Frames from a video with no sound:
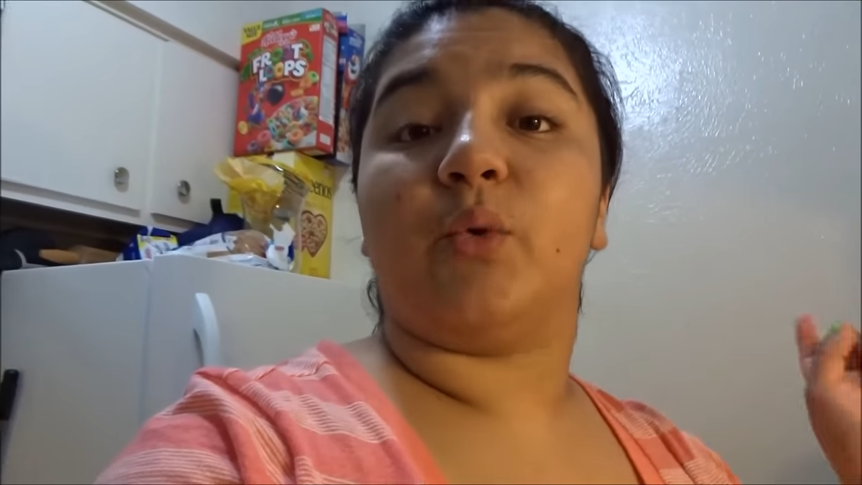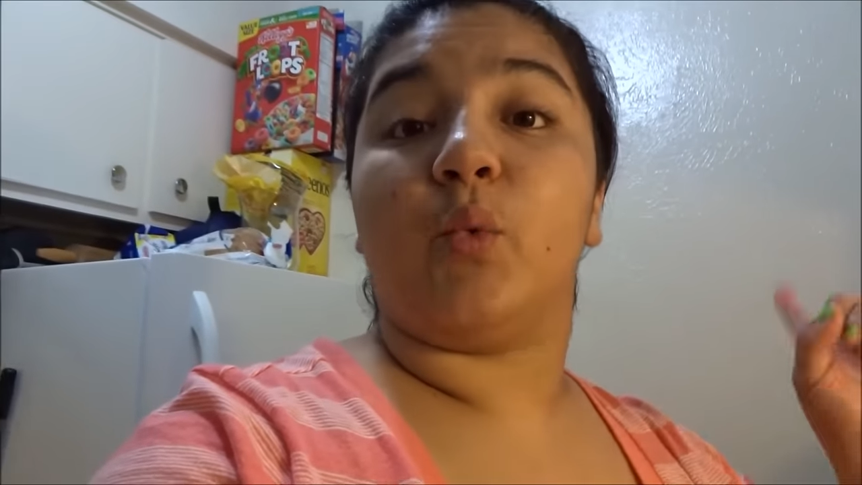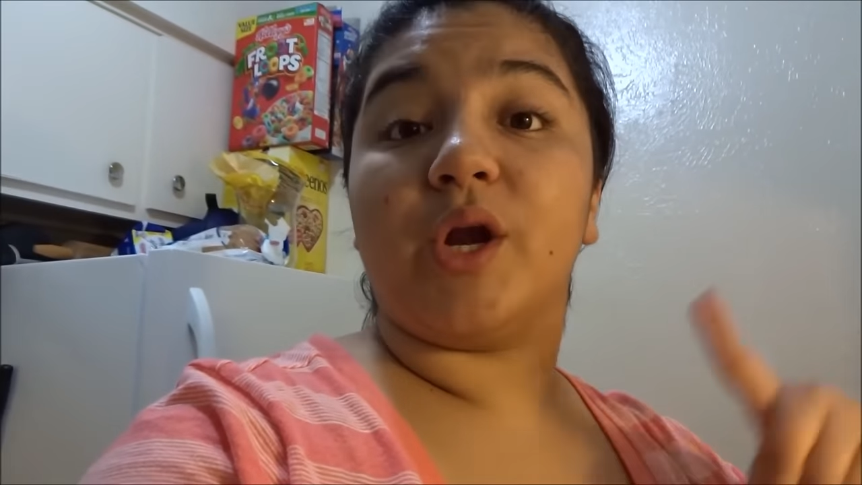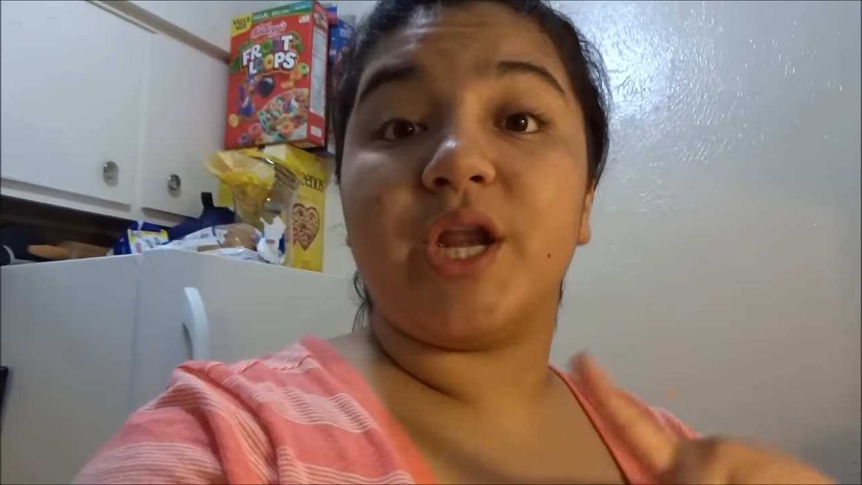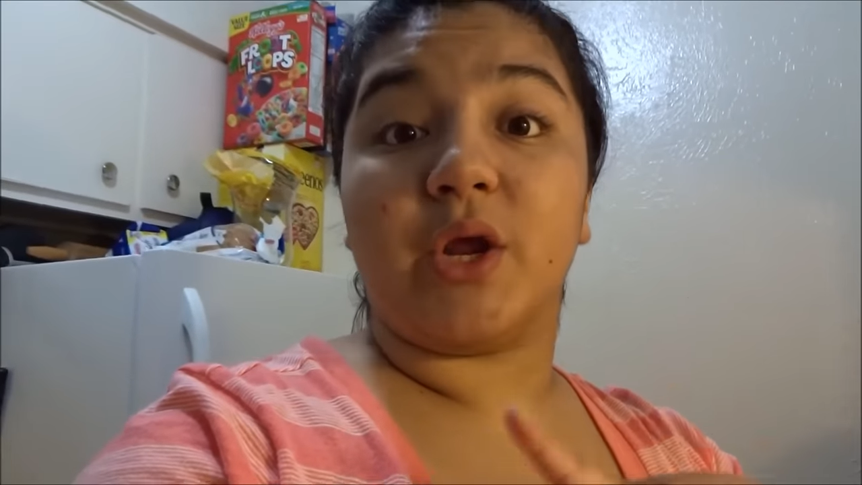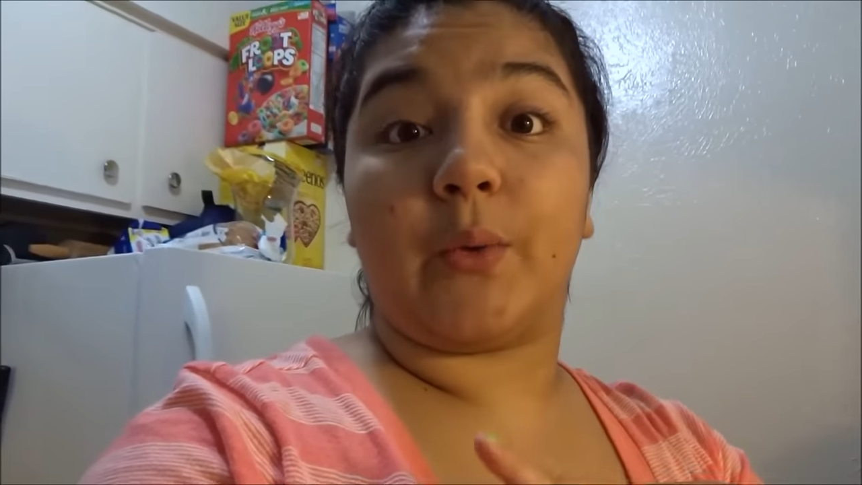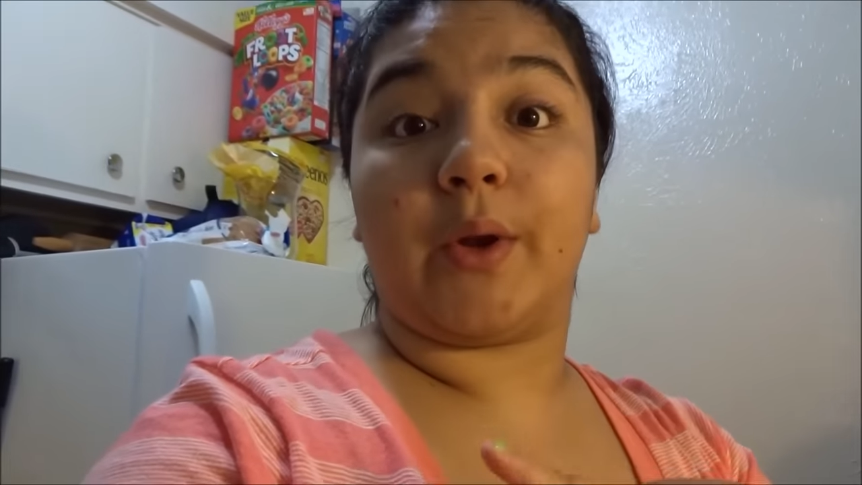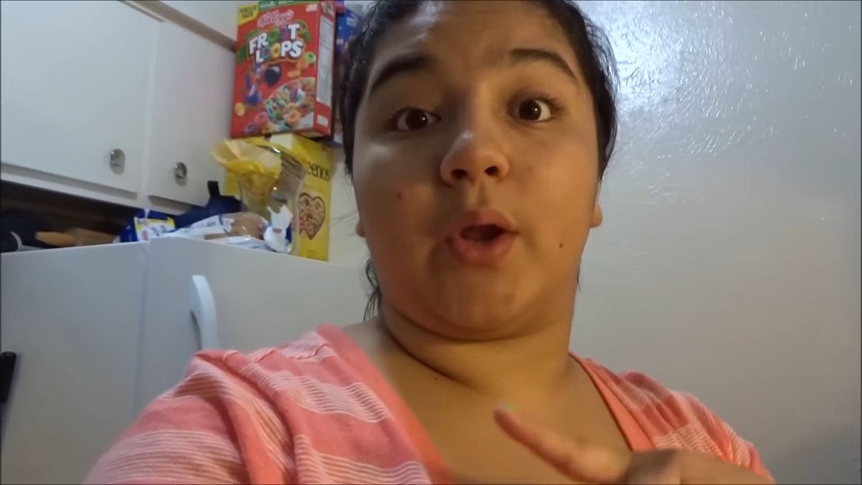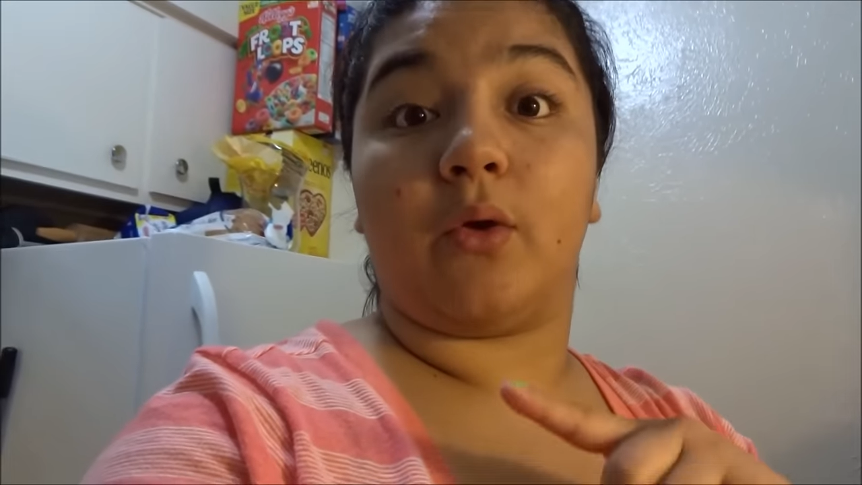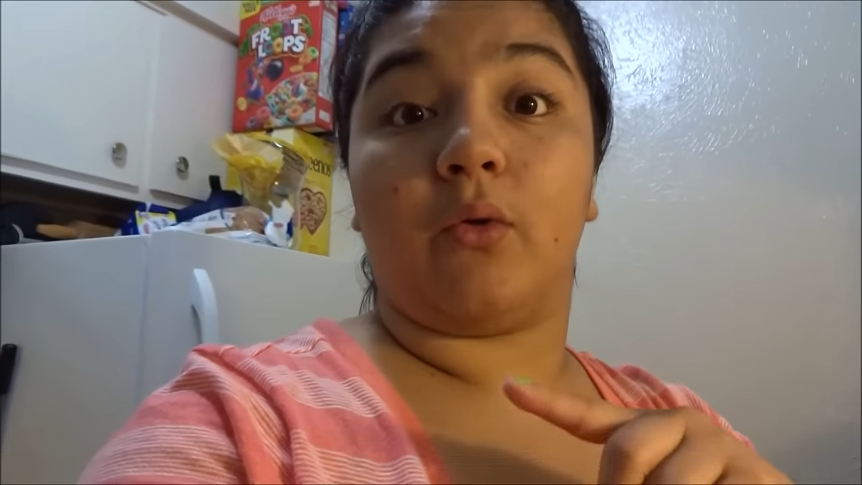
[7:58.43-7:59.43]
one year
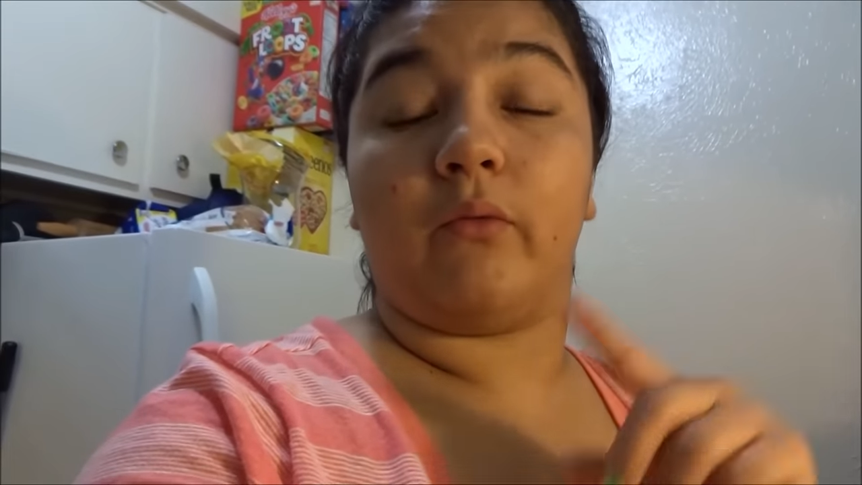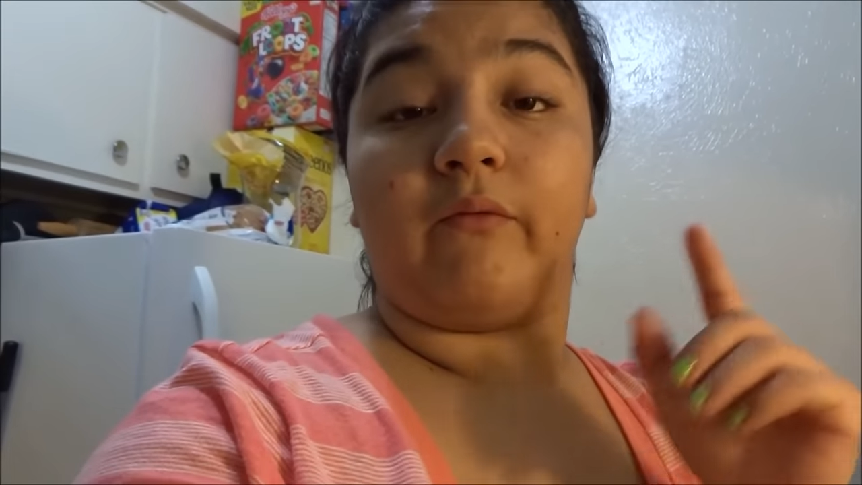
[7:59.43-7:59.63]
ago